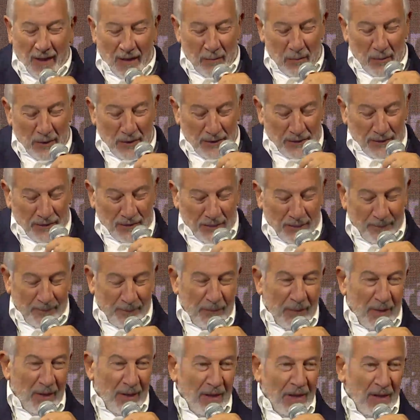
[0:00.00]
10 minutes.
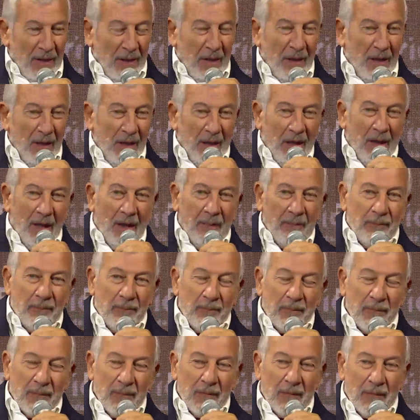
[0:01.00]
Um,
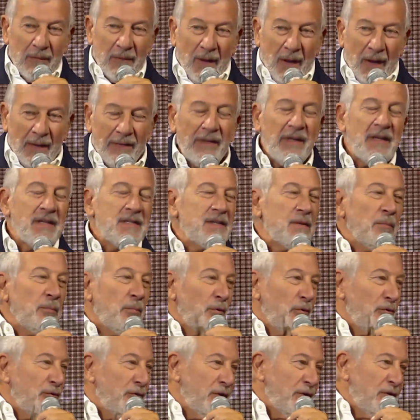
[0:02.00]
I think it's
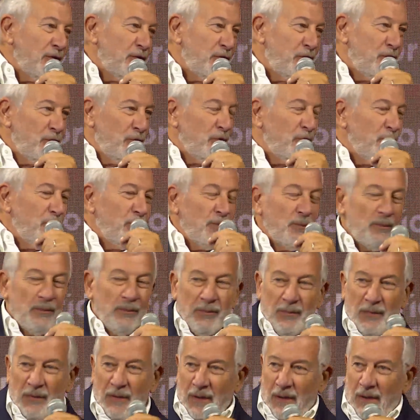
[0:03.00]
important to
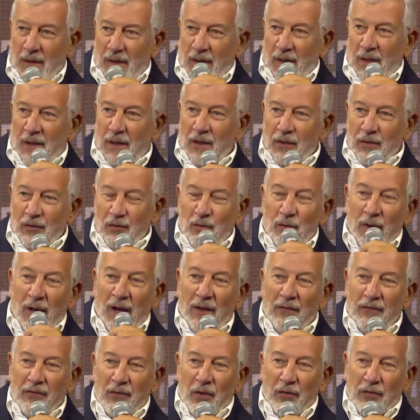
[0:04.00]
to
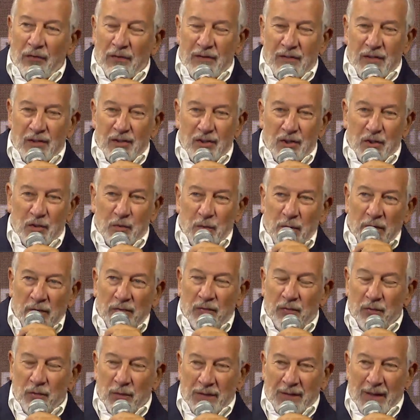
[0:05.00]
have conversation with
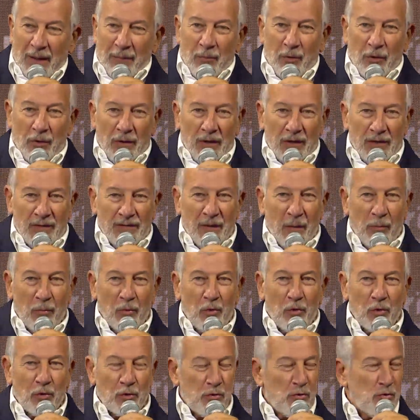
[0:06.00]
what I'm calling some
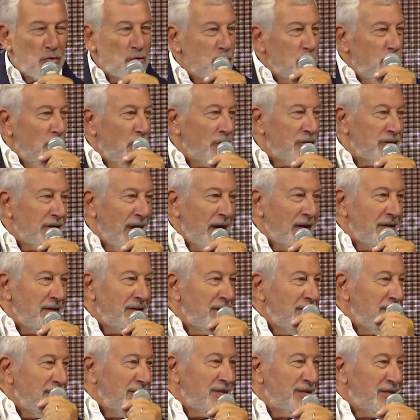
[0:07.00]
guru or
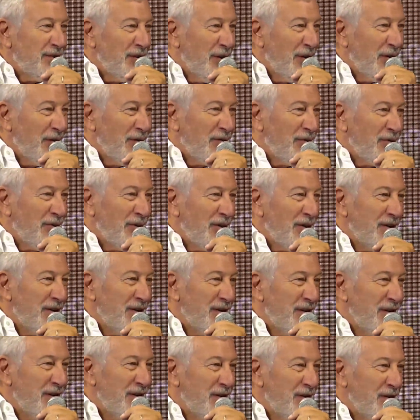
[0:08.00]
titans of uh,
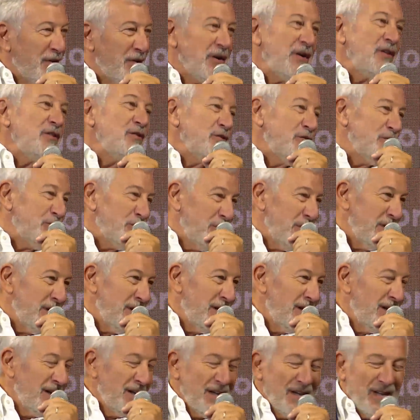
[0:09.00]
your industry.
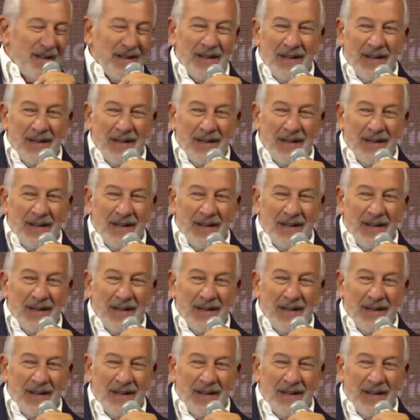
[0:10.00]
Mm.